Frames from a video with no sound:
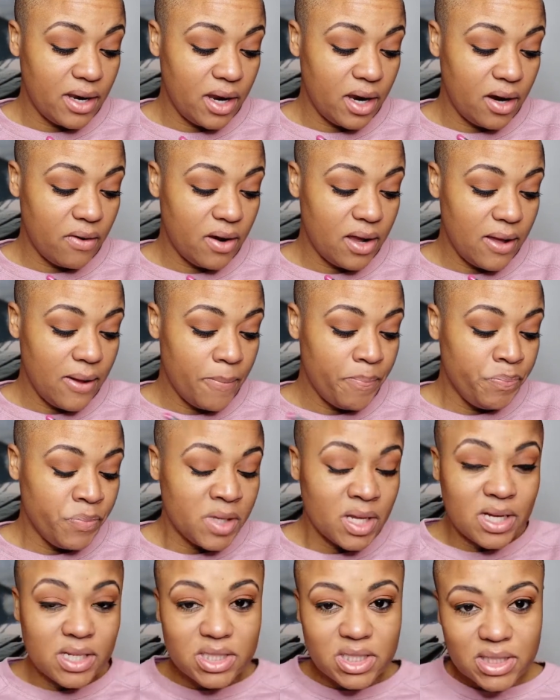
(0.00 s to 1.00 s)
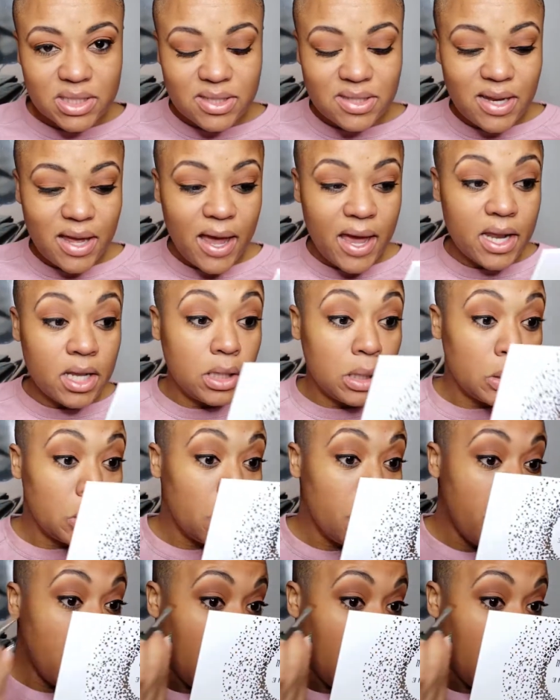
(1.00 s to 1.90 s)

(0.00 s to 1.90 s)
area, just to add a little